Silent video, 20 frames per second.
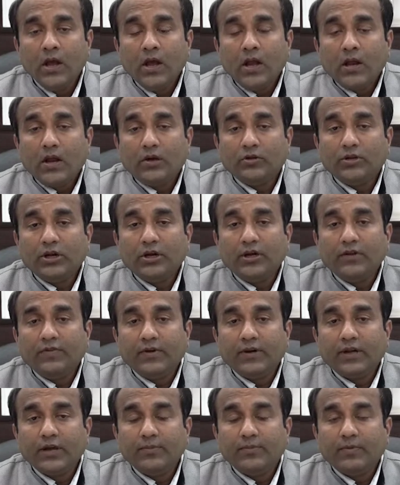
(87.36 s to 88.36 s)
Now, there are
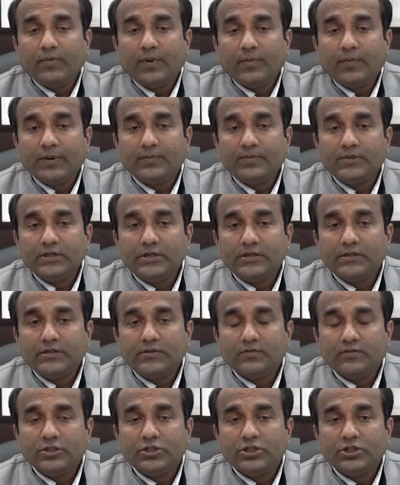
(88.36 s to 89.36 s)
different types of
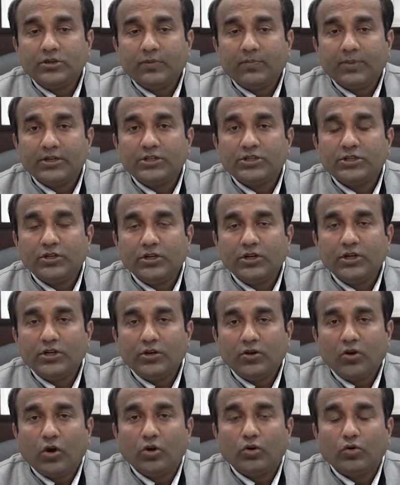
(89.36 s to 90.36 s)
epilepsies which the patient need
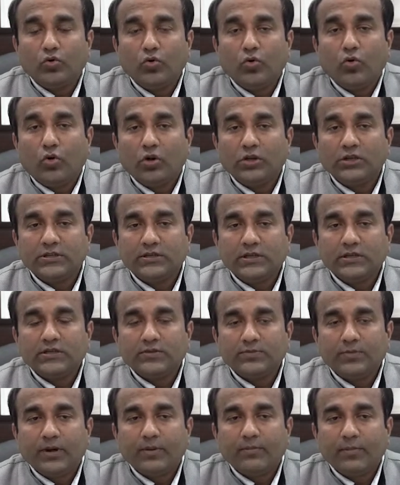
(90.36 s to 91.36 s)
not know all these things,
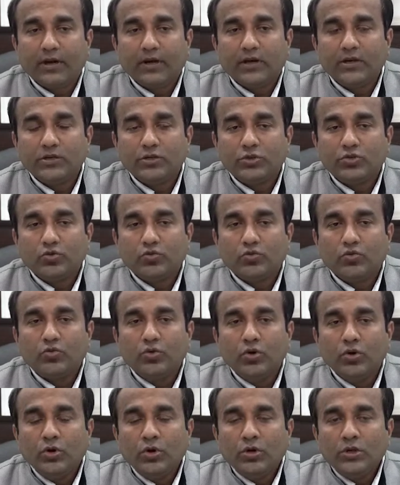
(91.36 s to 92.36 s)
but better is
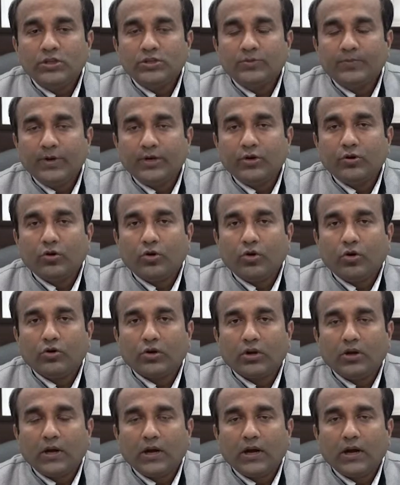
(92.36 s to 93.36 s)
to speak to your
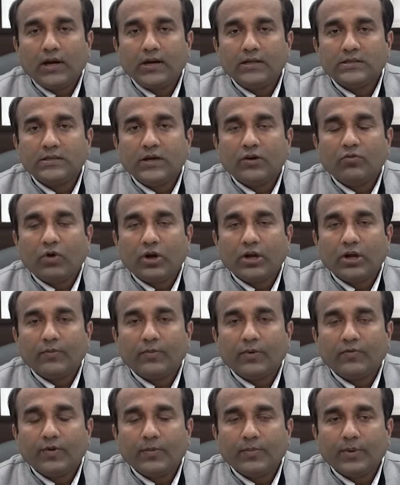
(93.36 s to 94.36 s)
doctor and understand what type
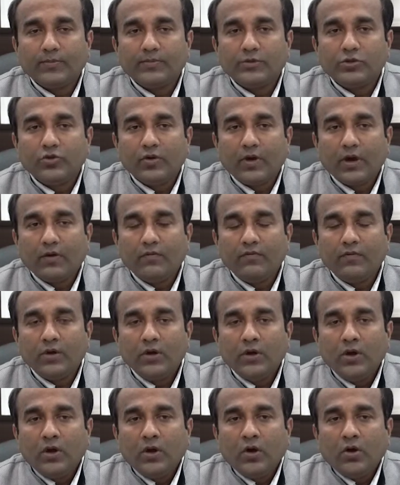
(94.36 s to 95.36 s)
of epilepsy you have.
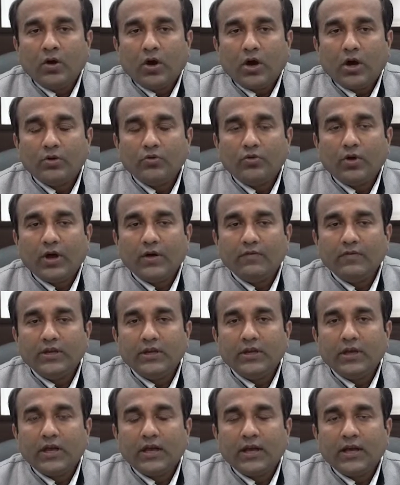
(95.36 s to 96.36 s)
Are you
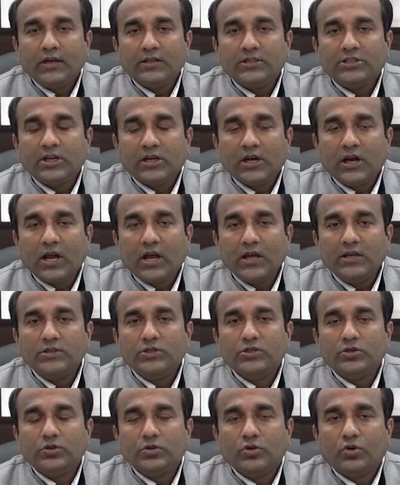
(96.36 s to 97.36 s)
having a
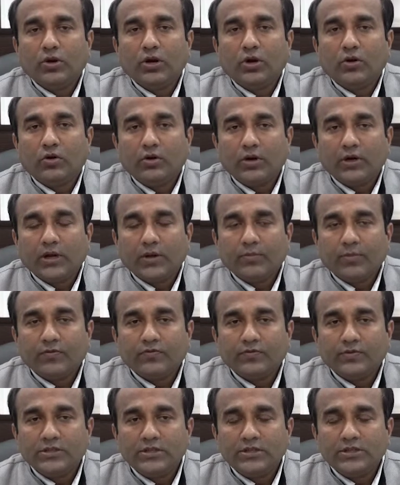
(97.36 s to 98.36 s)
generalized tonic-clonic type of
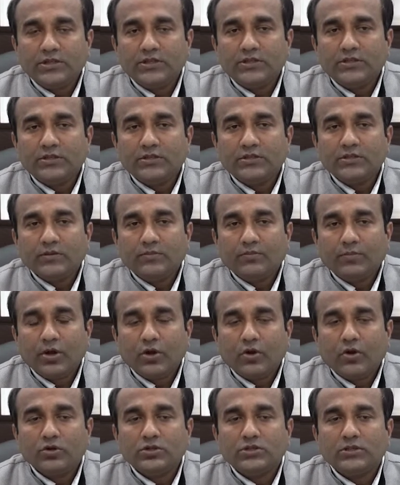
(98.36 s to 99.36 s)
seizures?
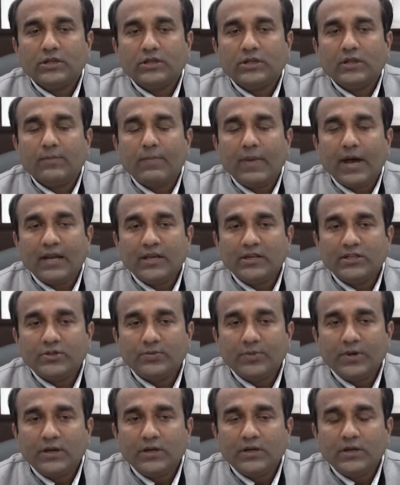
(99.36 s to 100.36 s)
Because the
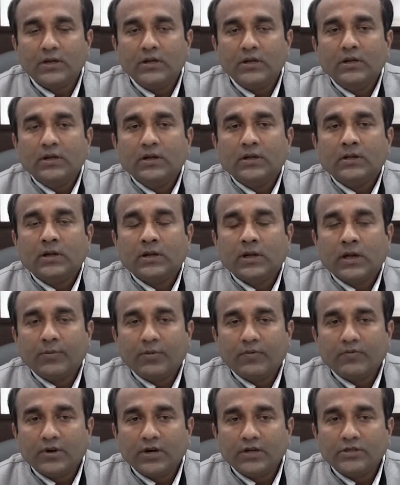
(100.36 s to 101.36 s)
management, the type
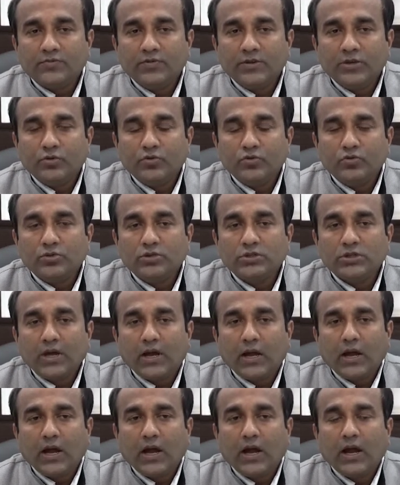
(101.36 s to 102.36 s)
of drugs we use
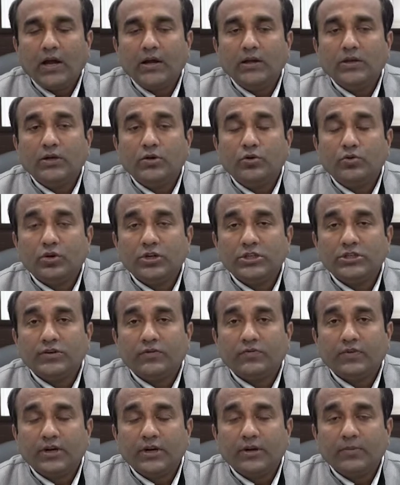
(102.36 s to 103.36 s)
and the duration
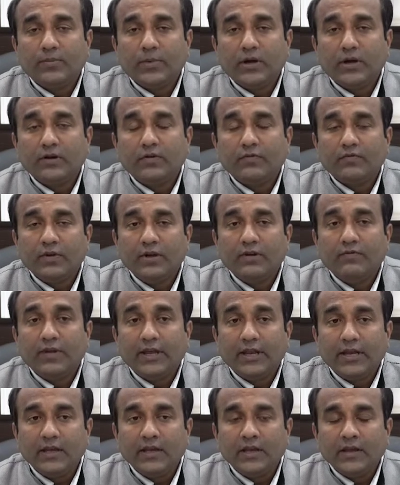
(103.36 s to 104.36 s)
of treatment will
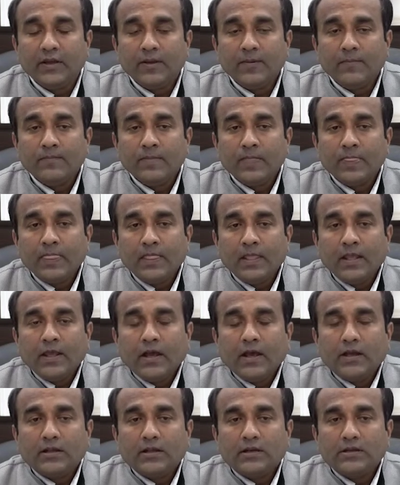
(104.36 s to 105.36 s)
vary.
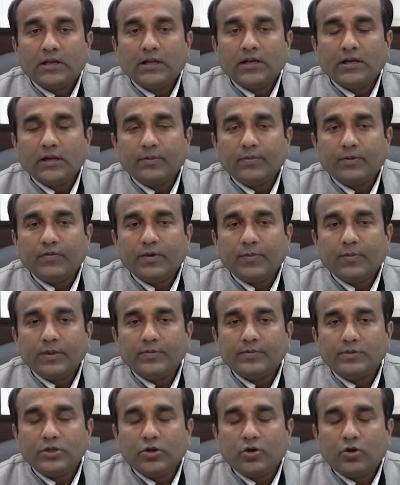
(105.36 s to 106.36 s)
There is another type of
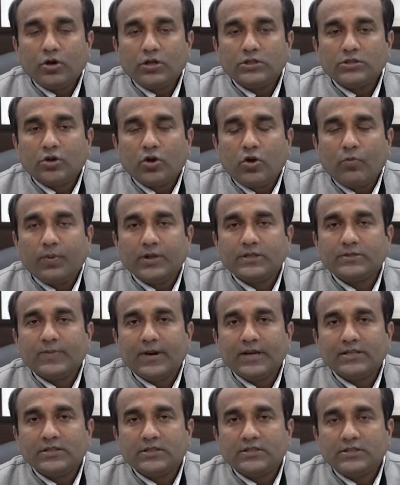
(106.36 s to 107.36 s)
epilepsy called as a complex
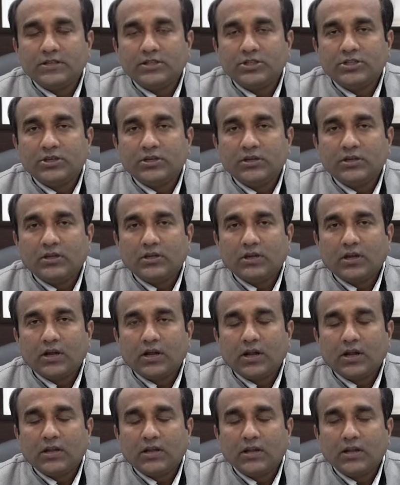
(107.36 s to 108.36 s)
partial seizure.
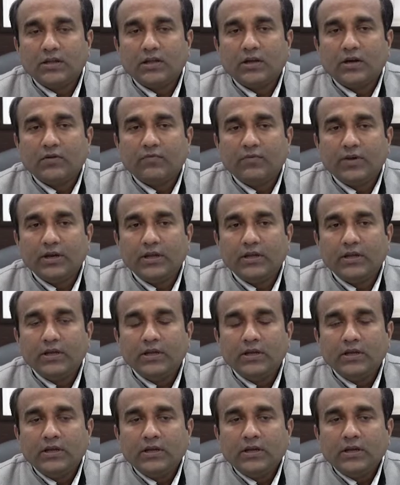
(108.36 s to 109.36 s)
And then there are very
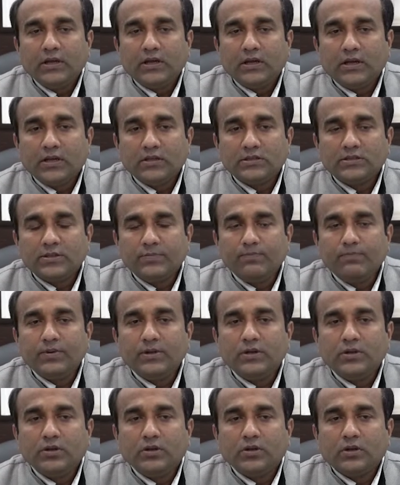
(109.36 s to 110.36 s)

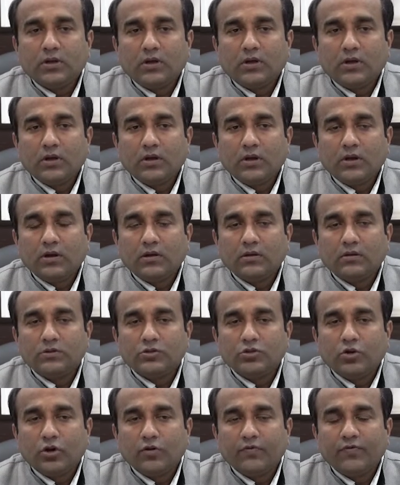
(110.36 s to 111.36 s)
simple
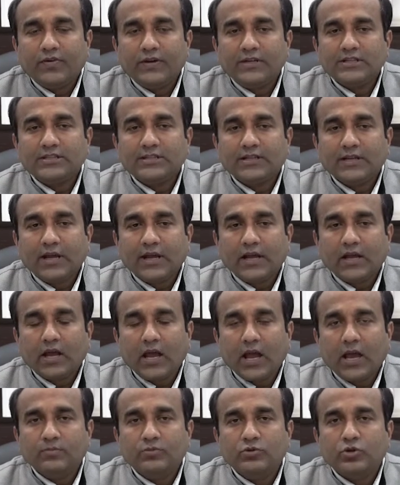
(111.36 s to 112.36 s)
sort of fits like
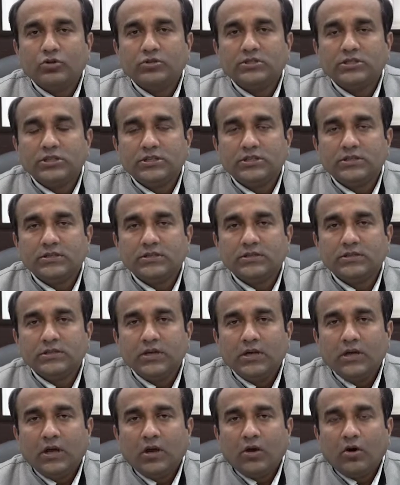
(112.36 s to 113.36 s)
absence seizures
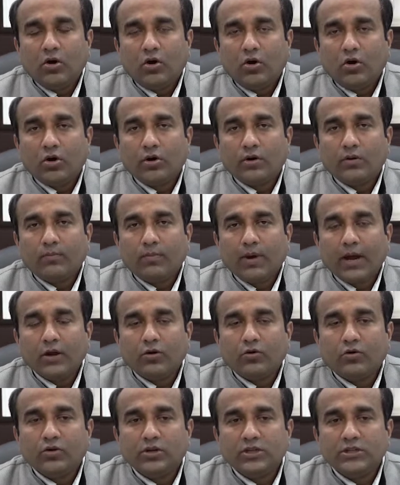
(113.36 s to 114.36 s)
or
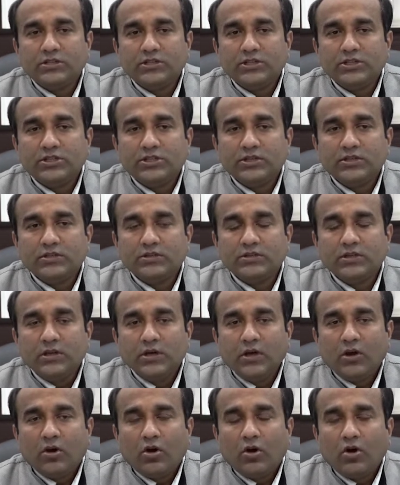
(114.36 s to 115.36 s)
myoclonic seizures
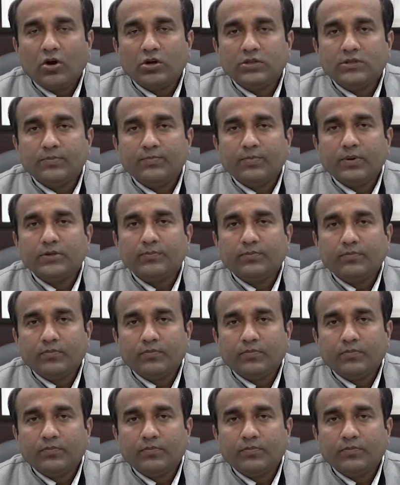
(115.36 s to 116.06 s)
or simple